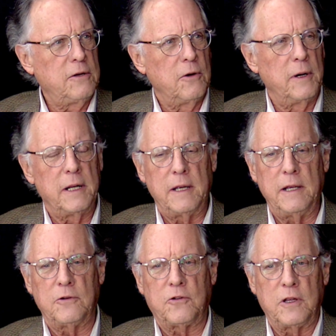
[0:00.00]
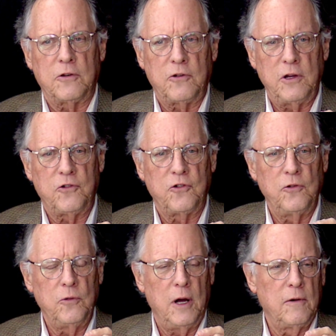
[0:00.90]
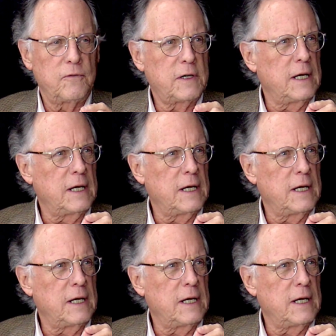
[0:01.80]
to it is this issue of